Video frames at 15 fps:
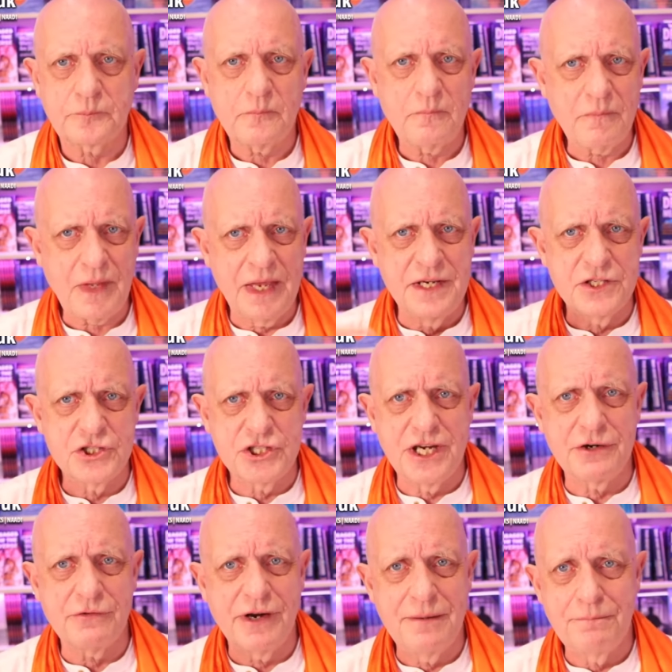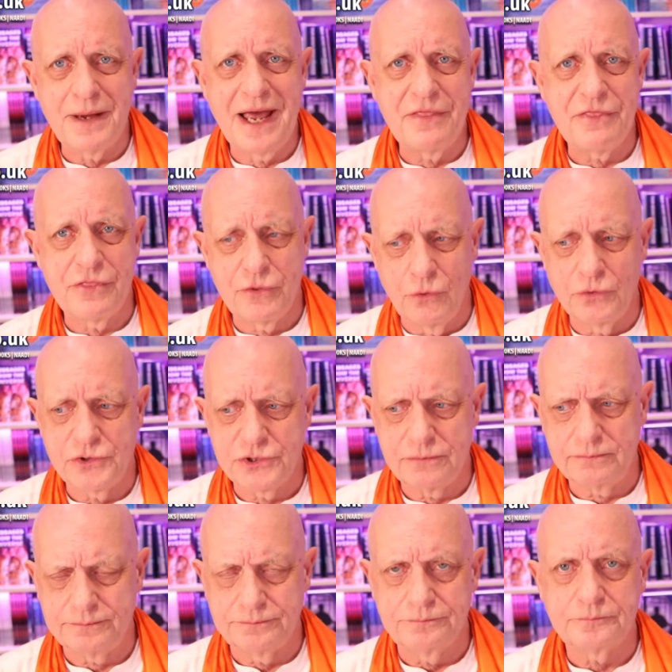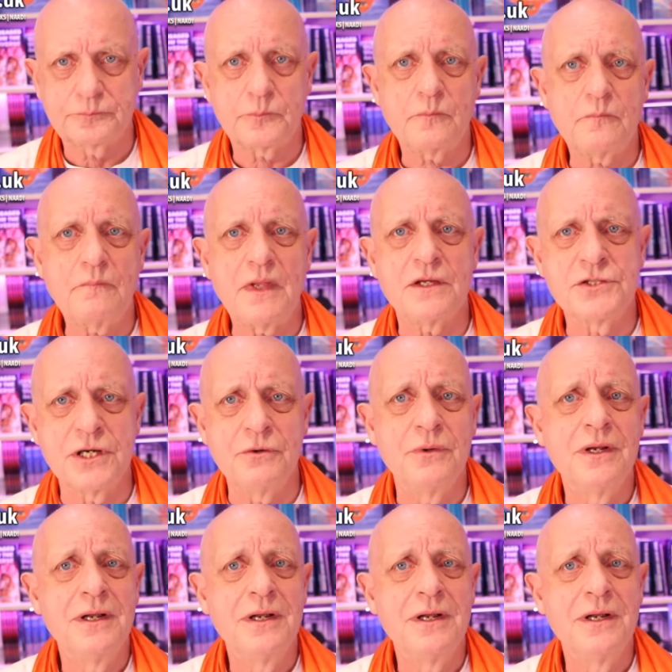and it's generating bad thoughts. So